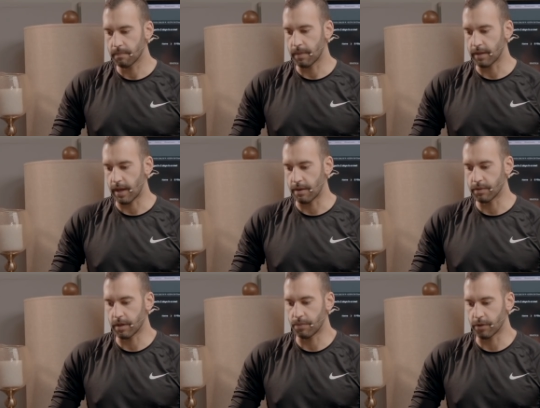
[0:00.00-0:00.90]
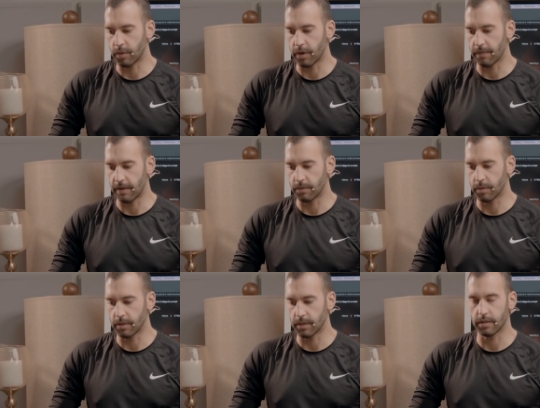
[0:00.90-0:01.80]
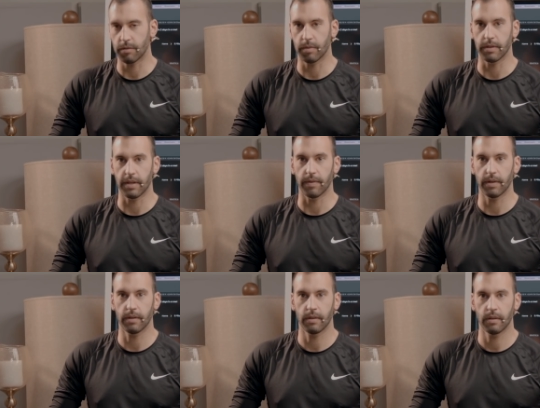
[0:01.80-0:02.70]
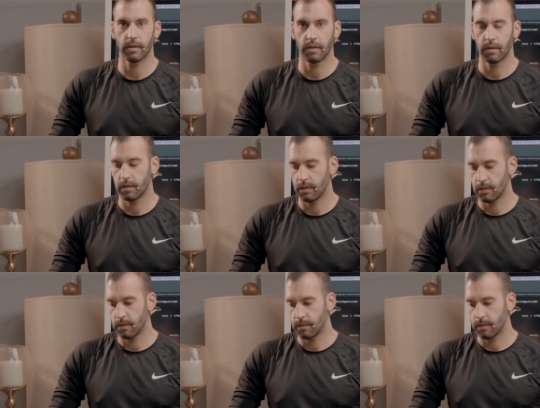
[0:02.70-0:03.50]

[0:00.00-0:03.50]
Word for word: My, I was going to put 25, 26, 27. Okay.